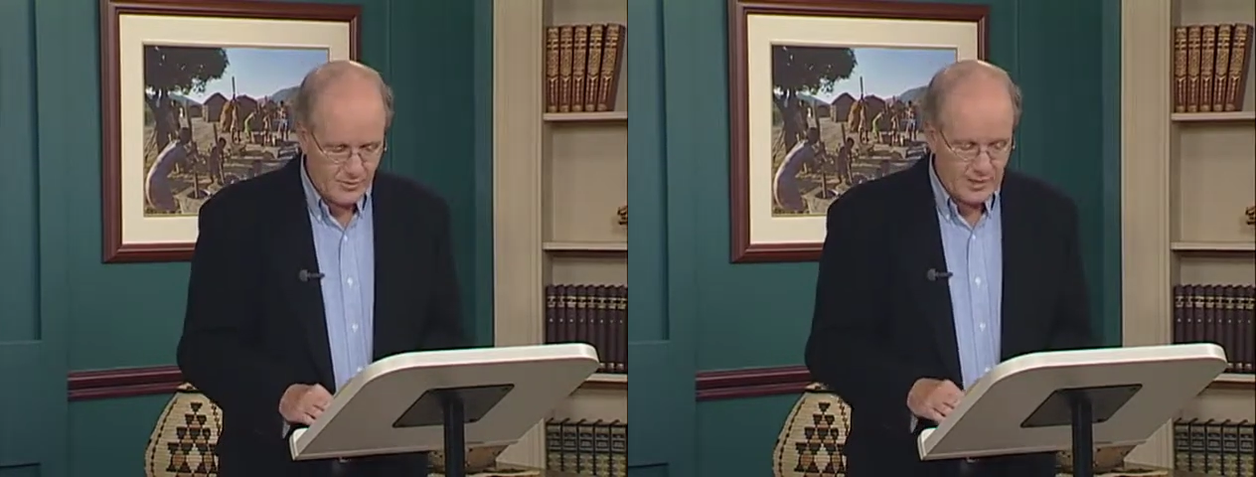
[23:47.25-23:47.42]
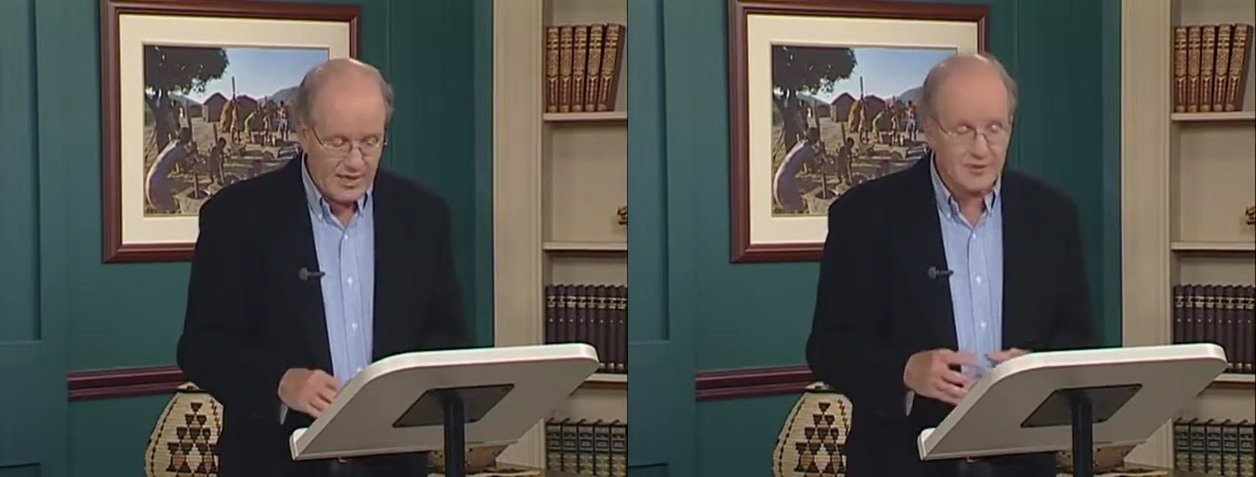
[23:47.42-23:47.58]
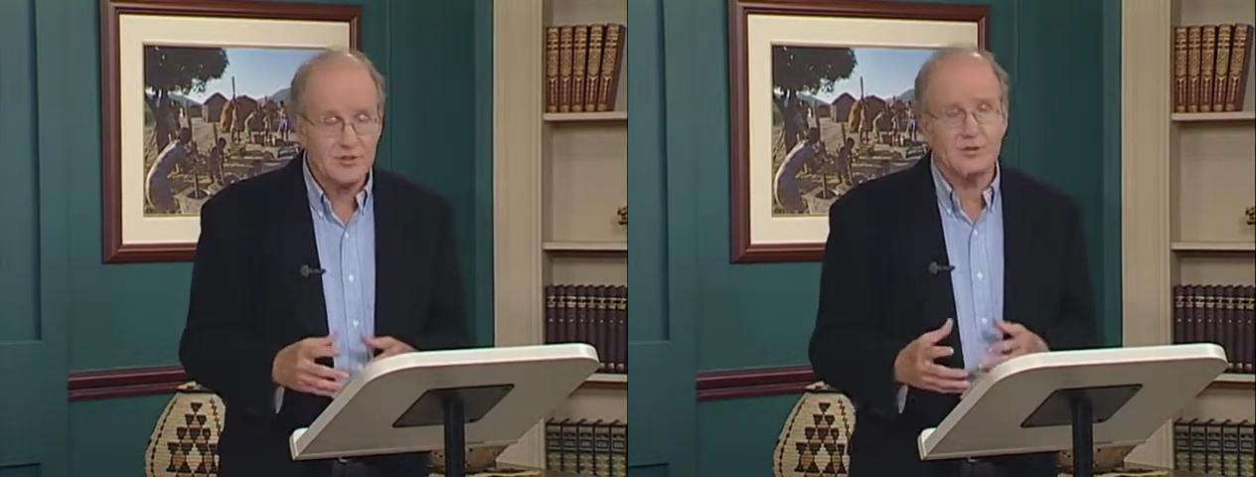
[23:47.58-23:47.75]

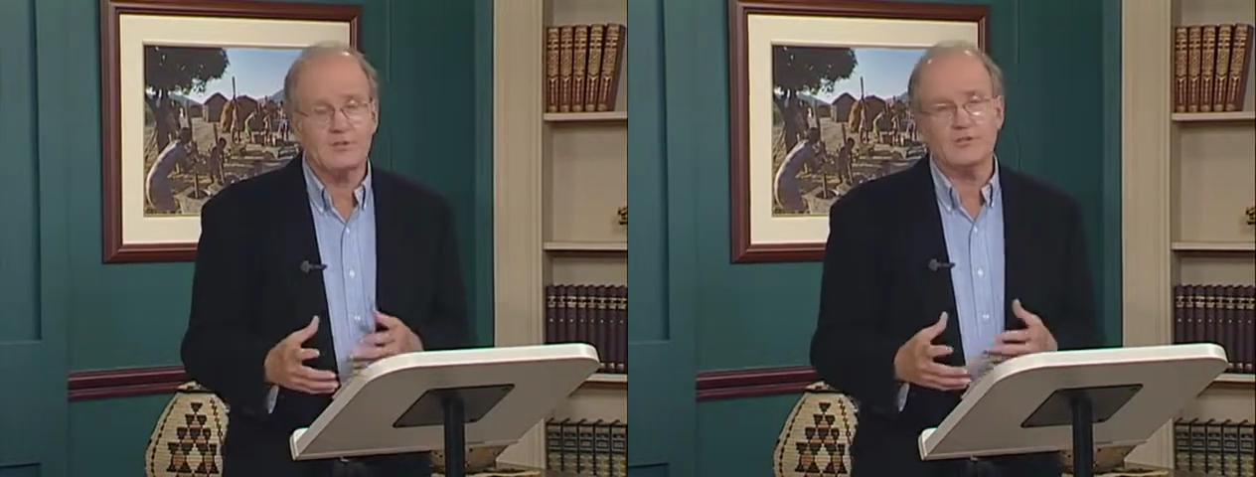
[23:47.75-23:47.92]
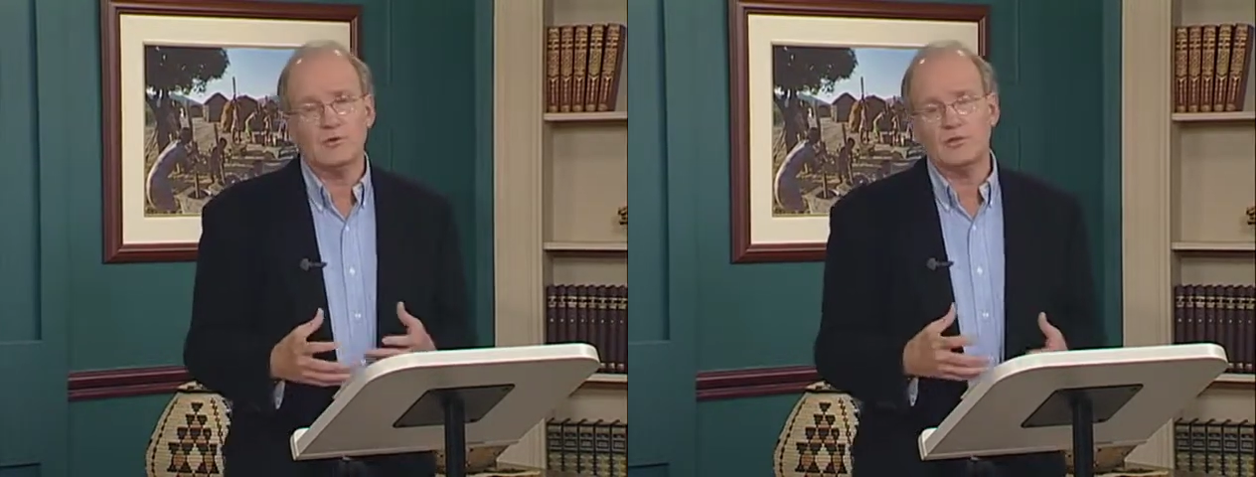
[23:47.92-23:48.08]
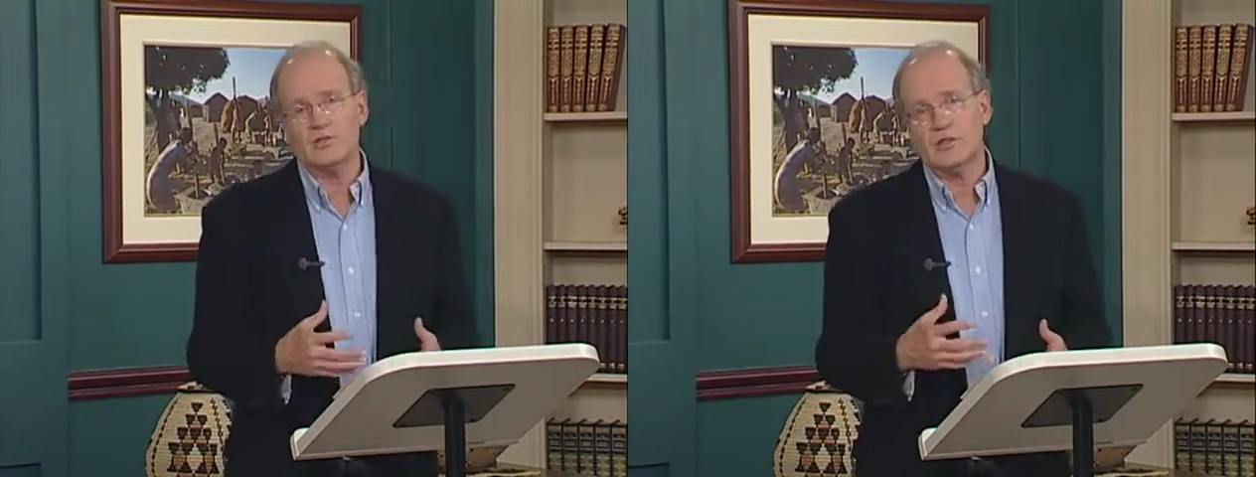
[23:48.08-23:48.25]
positive
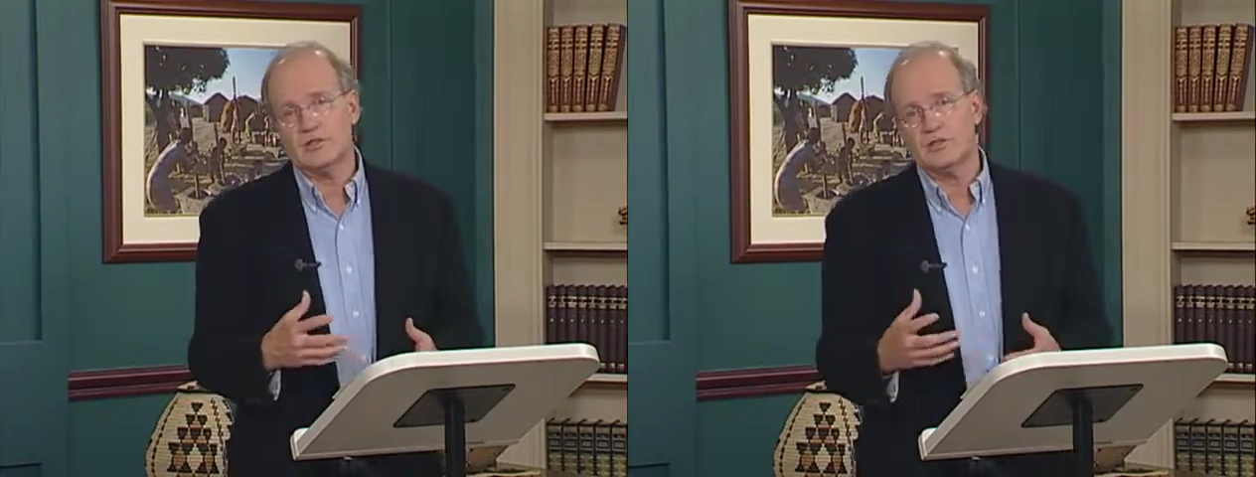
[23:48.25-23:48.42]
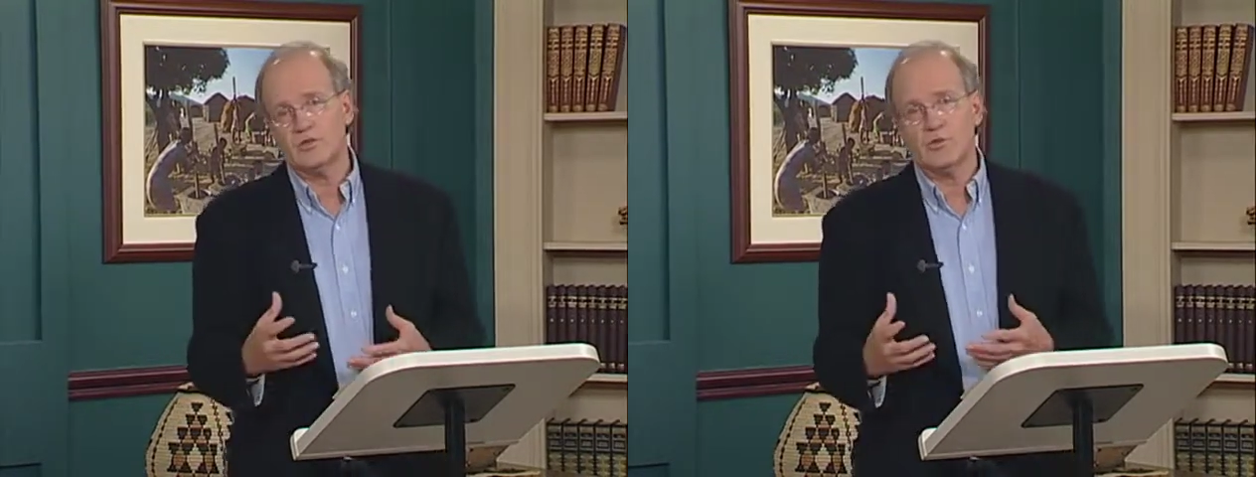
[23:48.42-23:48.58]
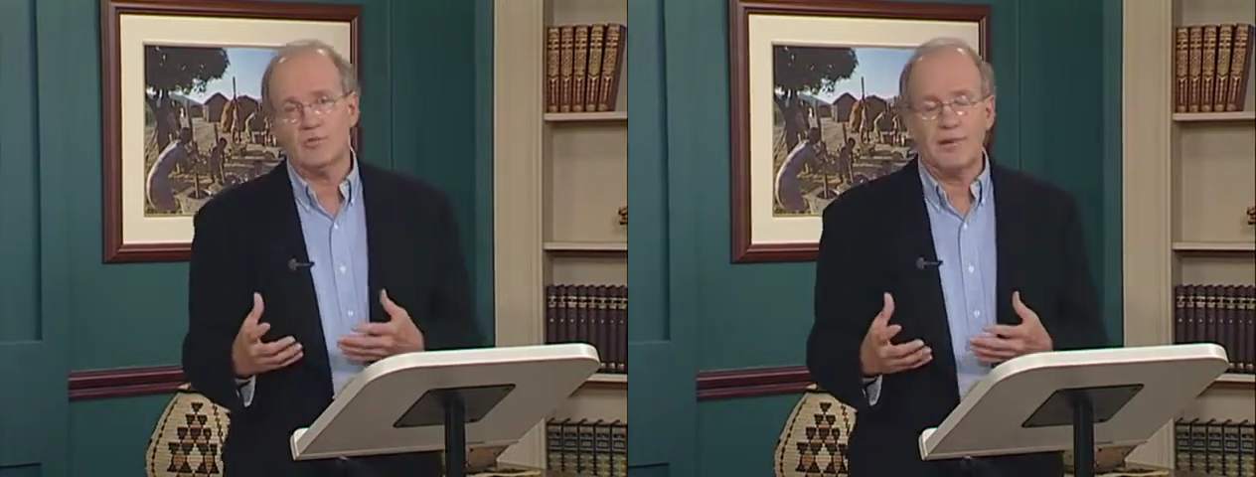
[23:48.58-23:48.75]

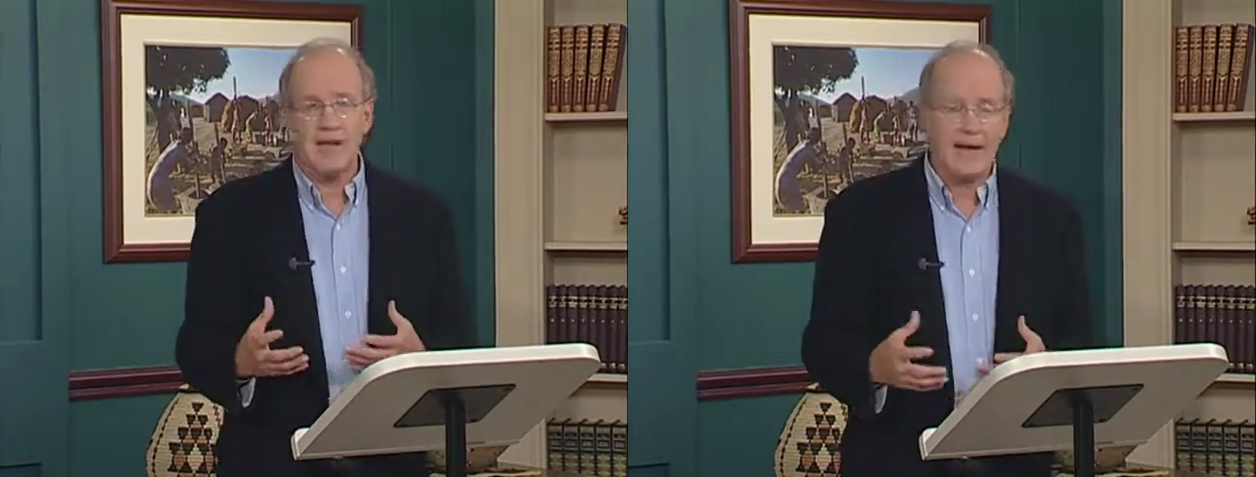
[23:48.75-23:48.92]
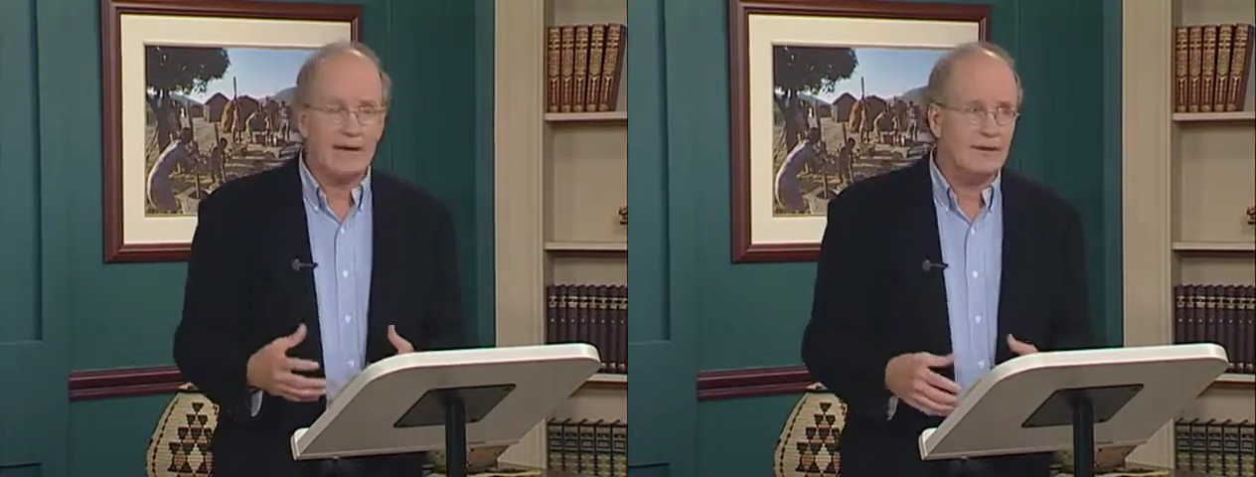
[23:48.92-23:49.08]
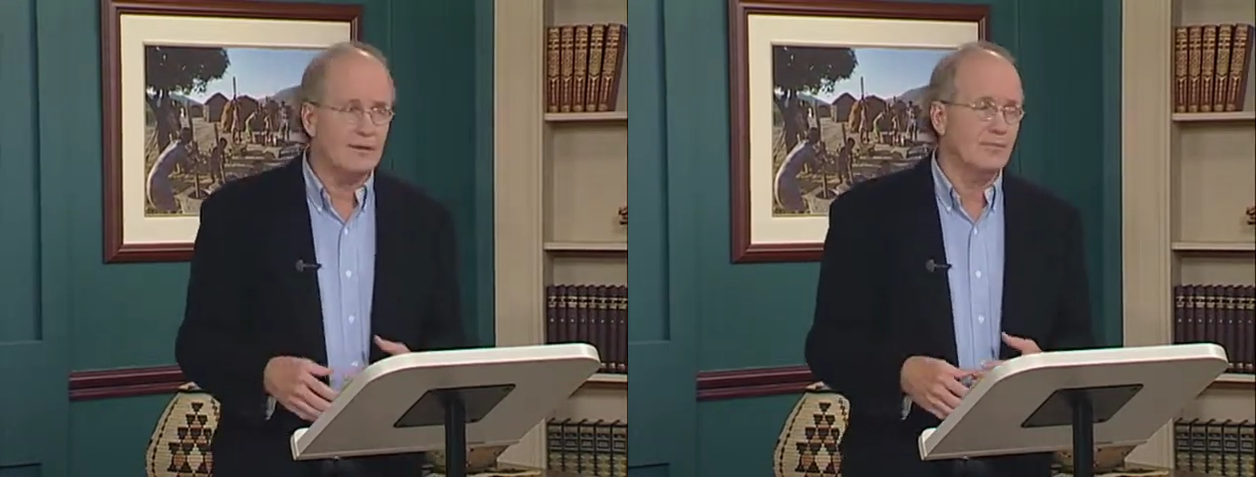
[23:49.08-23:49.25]
associations with
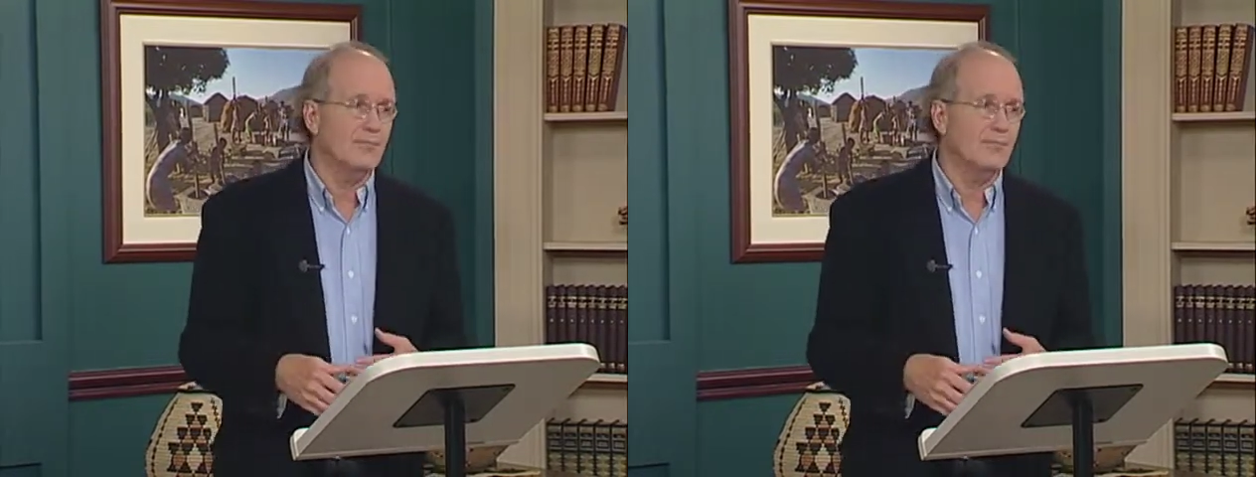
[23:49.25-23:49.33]
black,